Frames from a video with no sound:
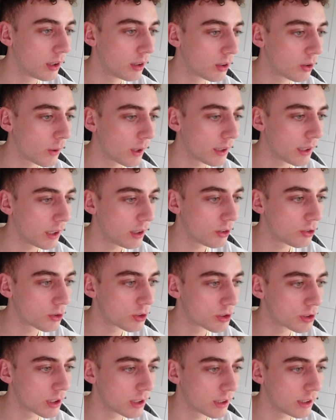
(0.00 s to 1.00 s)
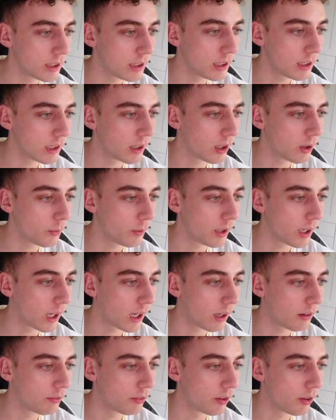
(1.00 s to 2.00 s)
quite interestingly here we
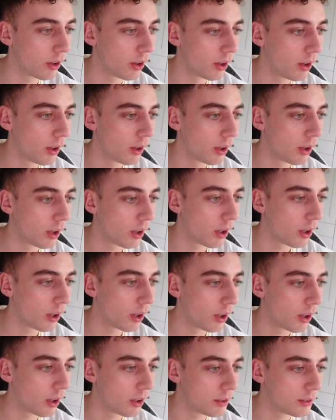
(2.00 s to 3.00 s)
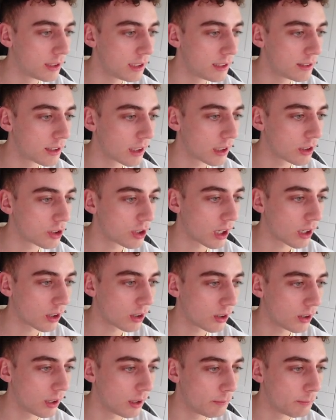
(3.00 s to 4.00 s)
have a descending
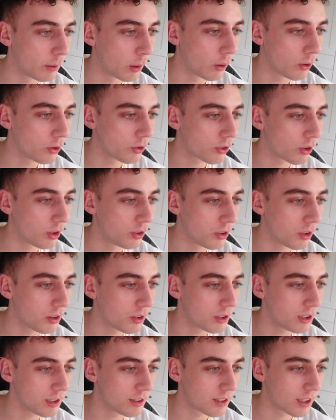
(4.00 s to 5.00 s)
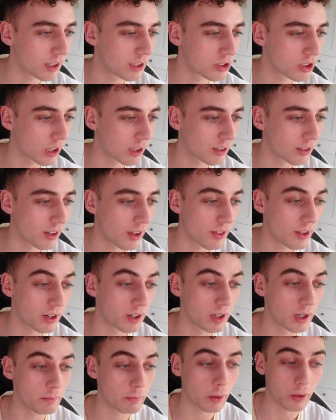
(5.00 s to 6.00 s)
channel, impulse, another descending channel, and then
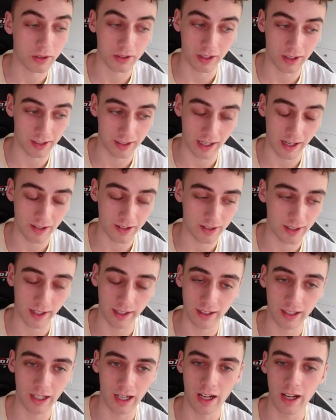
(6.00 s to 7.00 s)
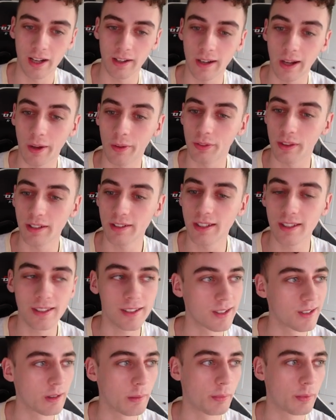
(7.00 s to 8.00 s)
an impulse to the downside. Now this
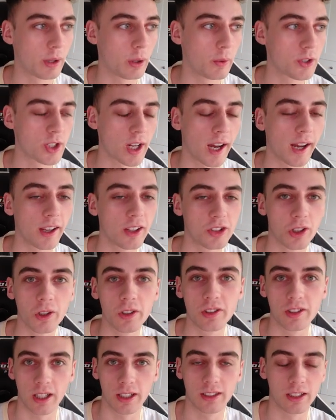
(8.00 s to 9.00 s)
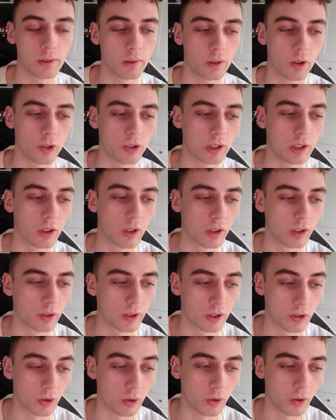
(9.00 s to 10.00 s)
isn't something which I associated with Aussie dollar
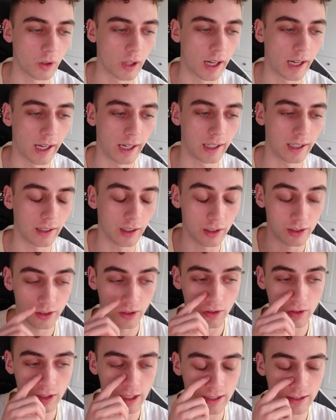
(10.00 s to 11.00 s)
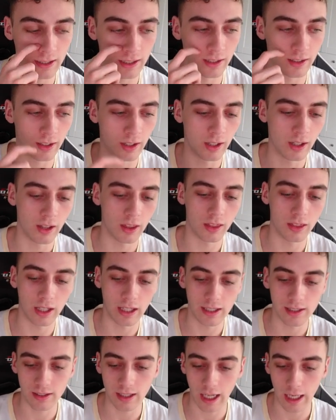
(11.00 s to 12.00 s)
at all. I associated
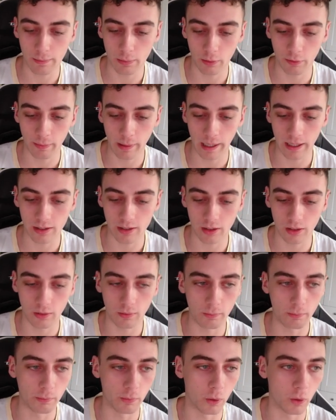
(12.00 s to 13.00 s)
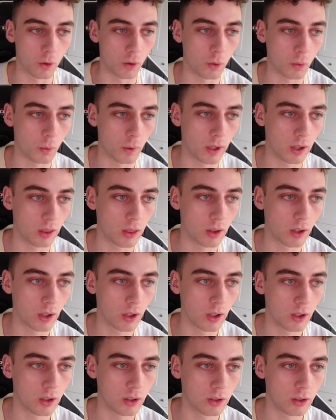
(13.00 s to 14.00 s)
this type of pattern more with
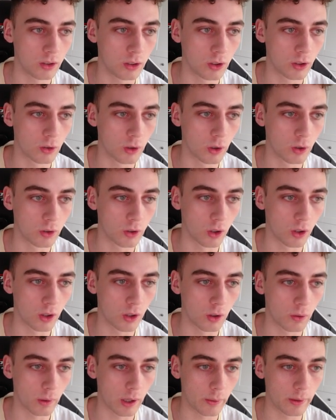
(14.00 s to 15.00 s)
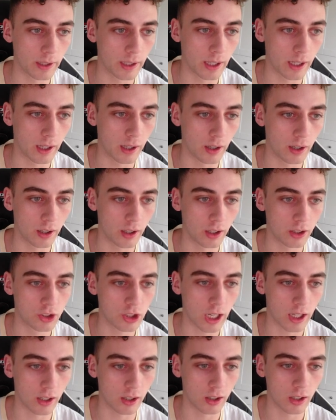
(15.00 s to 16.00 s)
euro dollar, where we get a
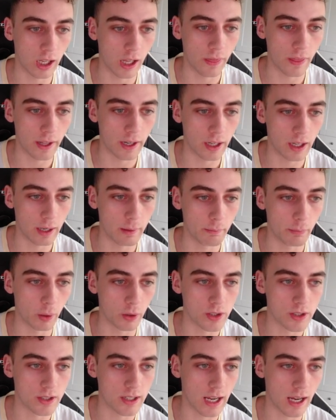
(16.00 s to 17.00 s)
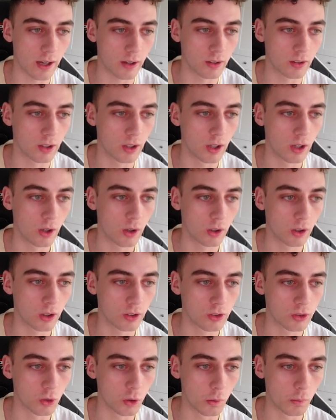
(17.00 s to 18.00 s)
channel and then an impulse down,
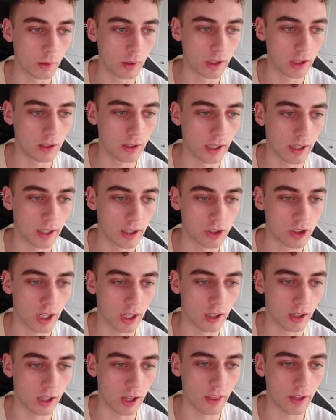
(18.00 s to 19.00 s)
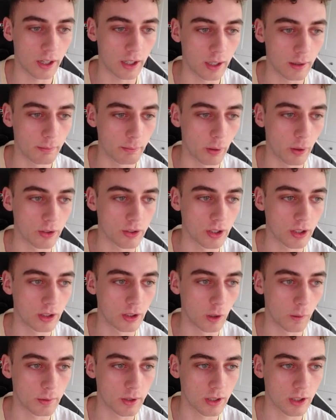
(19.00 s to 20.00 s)
because normally you get a channel and then an impulse in
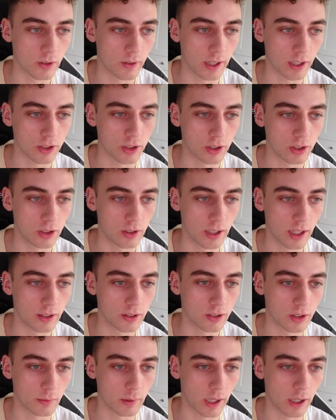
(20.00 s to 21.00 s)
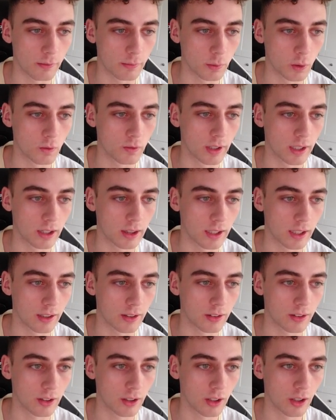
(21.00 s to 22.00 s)
the opposite direction. You get some kind of move like
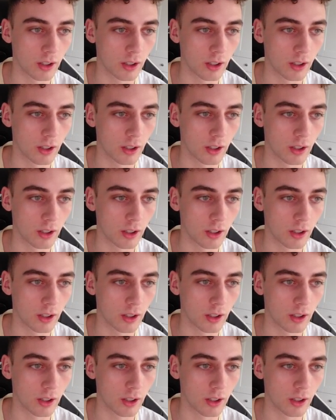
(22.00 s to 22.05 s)
this.